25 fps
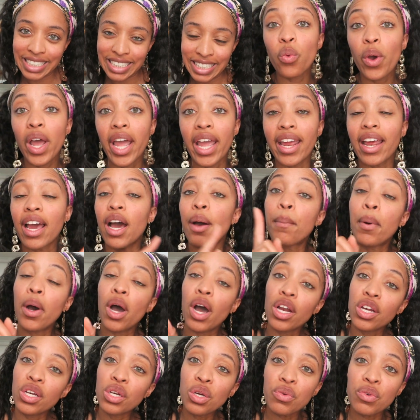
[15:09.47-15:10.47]
wait,
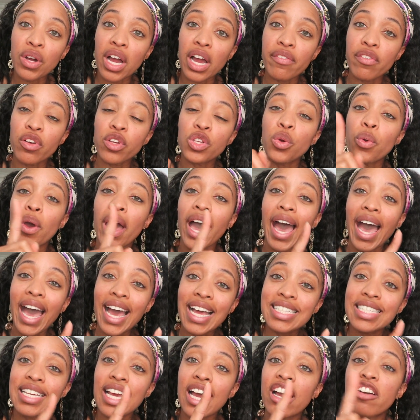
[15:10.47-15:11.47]
upon your arrival, you
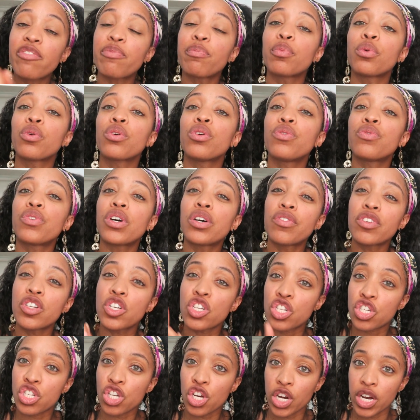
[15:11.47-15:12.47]
had to have proof of
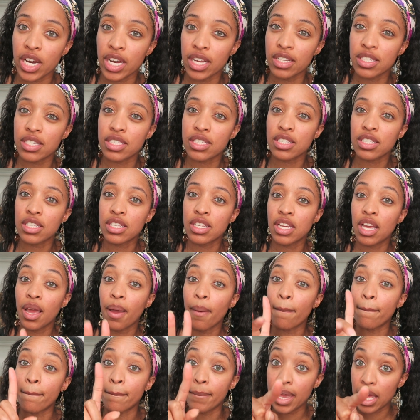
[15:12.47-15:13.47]
insurance,
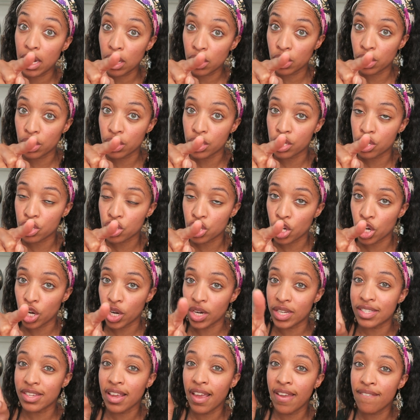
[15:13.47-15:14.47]
medical
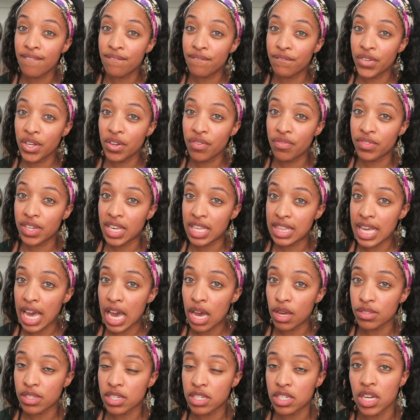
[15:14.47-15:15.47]
insurance,
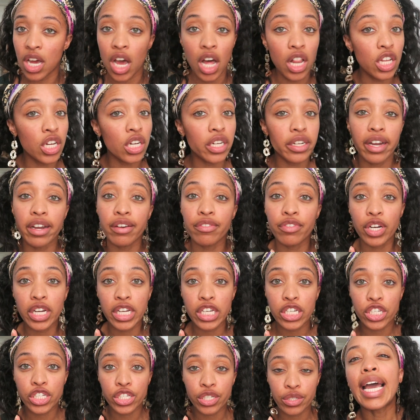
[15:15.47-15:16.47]
$50,000
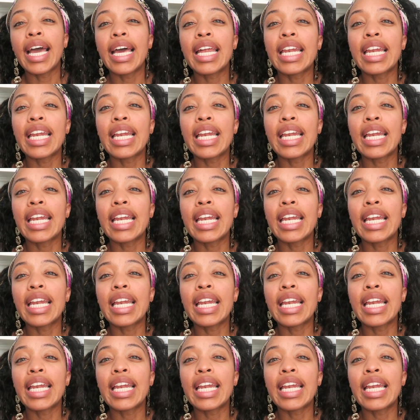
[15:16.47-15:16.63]
coverage.